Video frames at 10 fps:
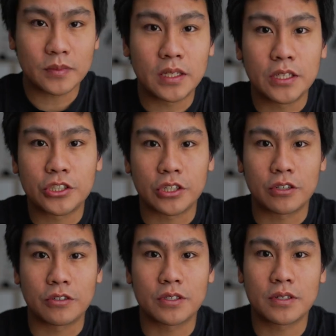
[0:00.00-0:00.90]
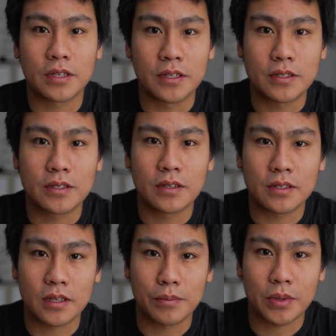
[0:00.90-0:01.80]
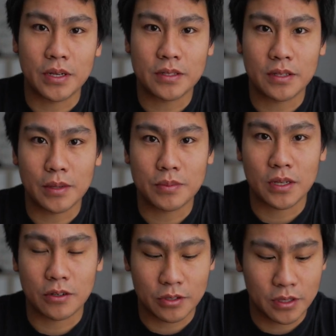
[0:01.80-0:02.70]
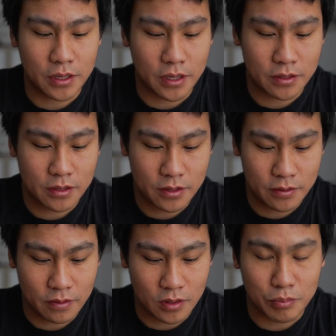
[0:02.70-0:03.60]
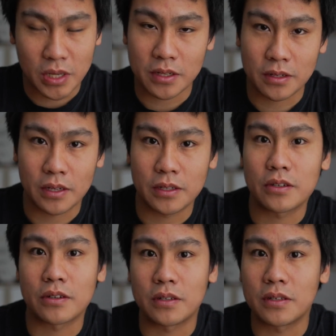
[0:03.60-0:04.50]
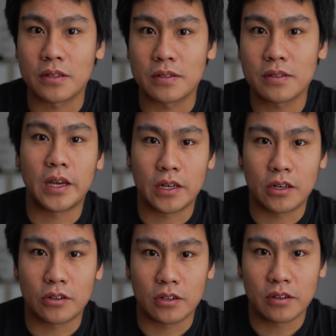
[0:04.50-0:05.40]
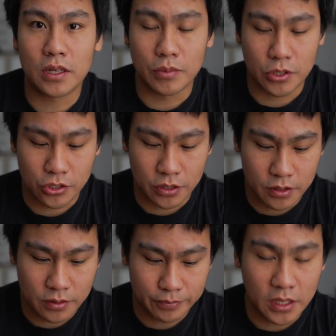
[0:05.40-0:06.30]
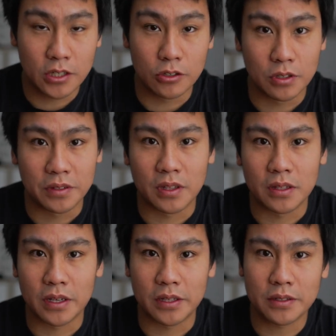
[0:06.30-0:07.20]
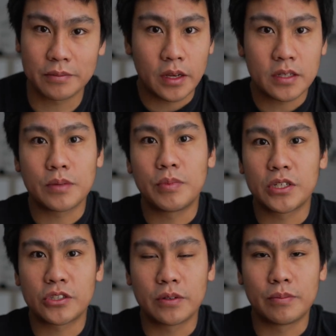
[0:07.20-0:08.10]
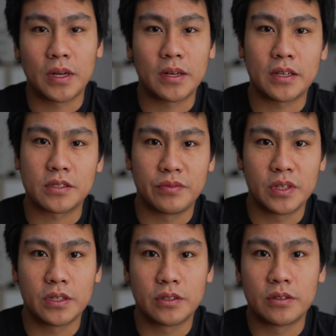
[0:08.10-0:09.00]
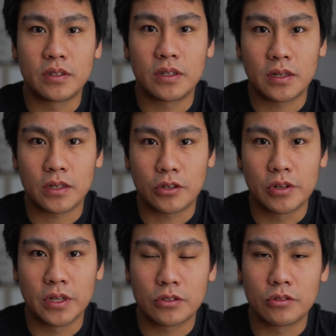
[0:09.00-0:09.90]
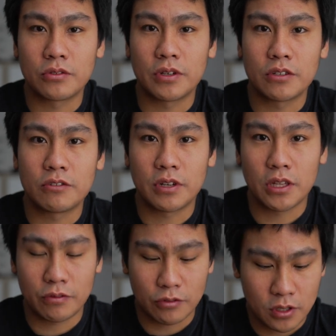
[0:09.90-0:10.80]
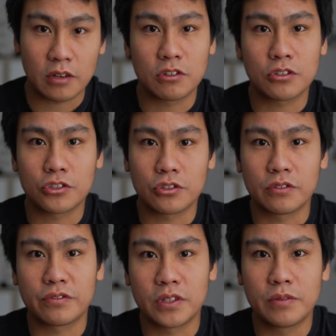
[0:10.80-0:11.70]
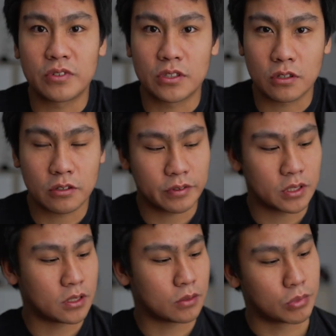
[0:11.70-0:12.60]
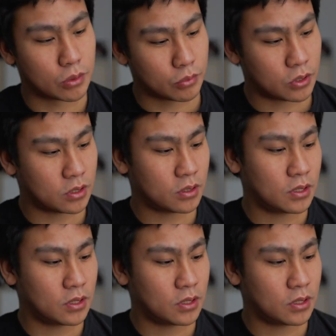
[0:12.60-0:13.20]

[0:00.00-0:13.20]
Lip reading: He shows his step-by-steps how he gets the metadata in his analog images, including the date. As I mentioned in my last video, going into 2024 I want to shoot film photography a little bit more